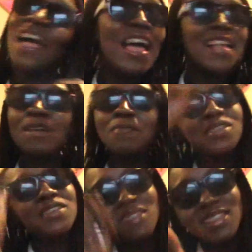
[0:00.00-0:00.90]

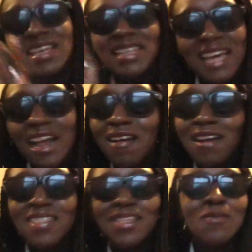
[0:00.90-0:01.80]
But the only thing that
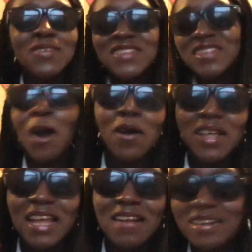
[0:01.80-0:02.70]
I thought was so
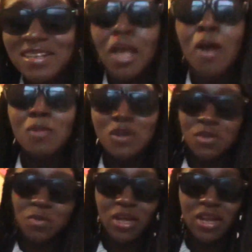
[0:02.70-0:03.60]
hilarious
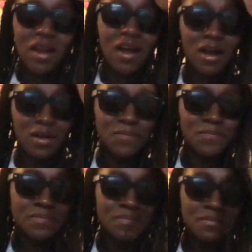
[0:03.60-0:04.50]
was when the